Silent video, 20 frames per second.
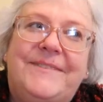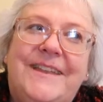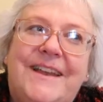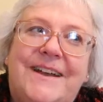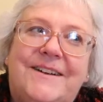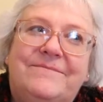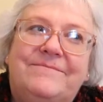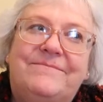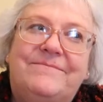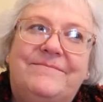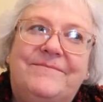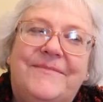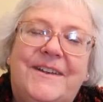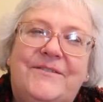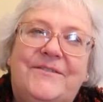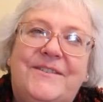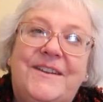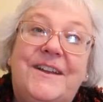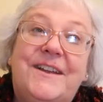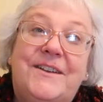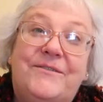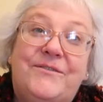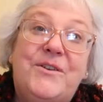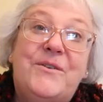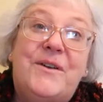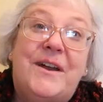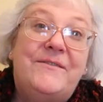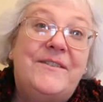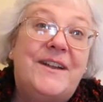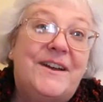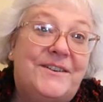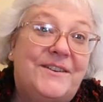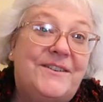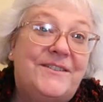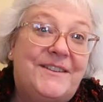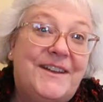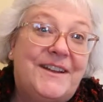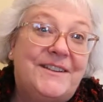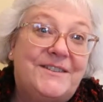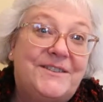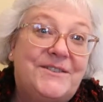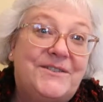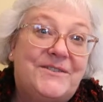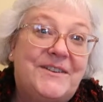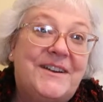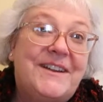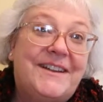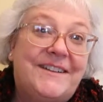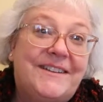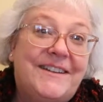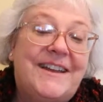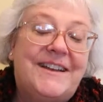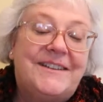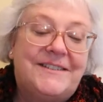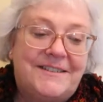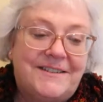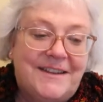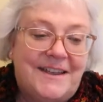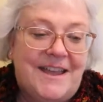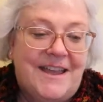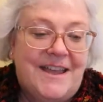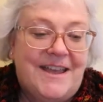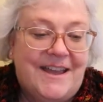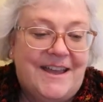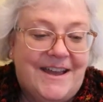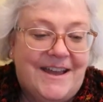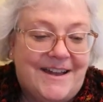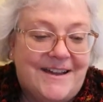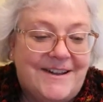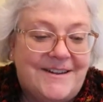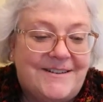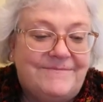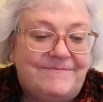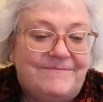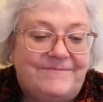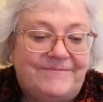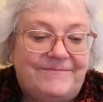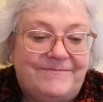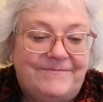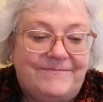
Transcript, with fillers: Yeah, if if you have not heard that story, yes. Um,